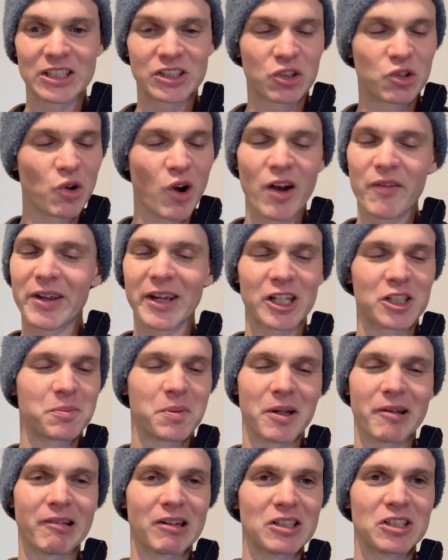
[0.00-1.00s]
a driving
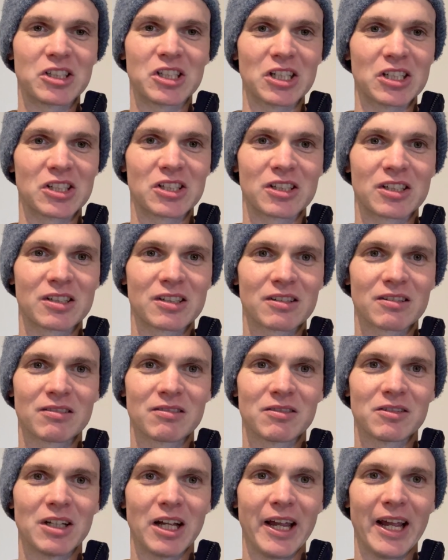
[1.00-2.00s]
experience,
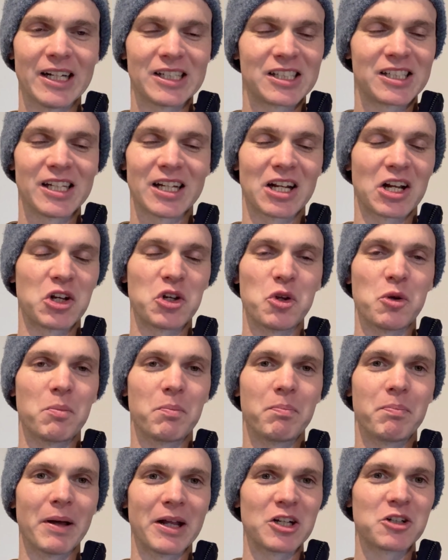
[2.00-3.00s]
it set a new
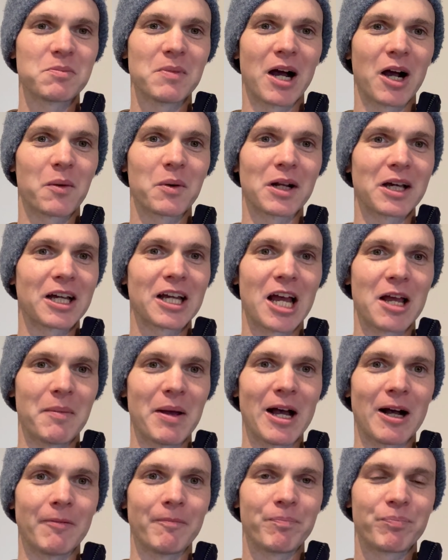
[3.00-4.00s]
benchmark when it came
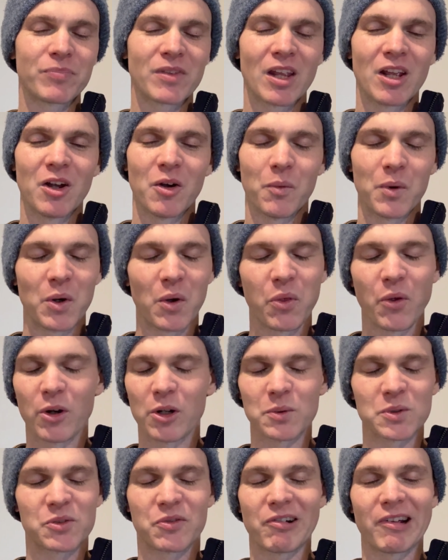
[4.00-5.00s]
out. We all thought it
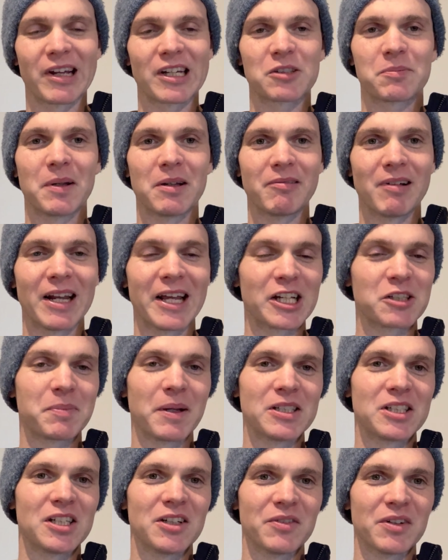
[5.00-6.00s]
was really
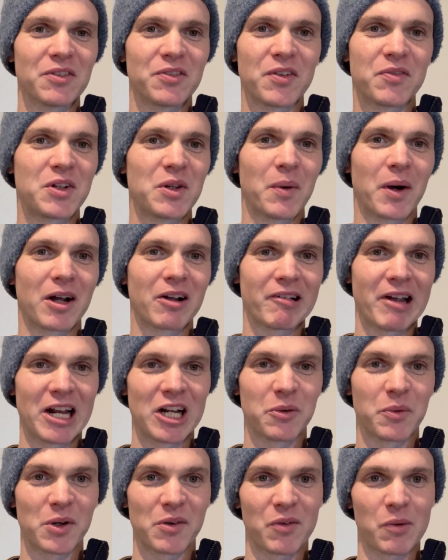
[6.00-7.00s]
expensive at 51 grand or
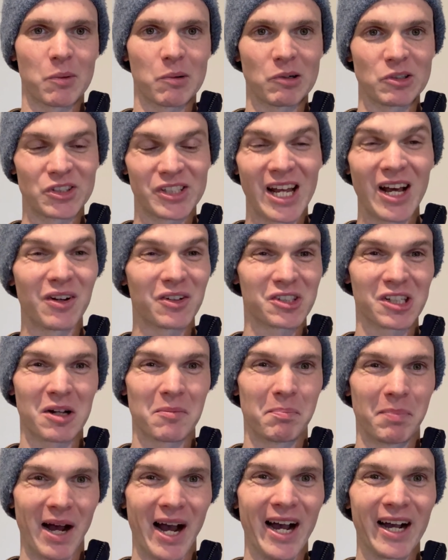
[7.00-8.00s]
whatever it was. Now it looks like a
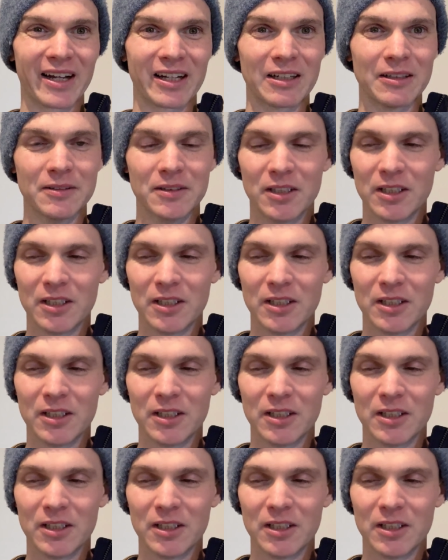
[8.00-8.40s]
bargain.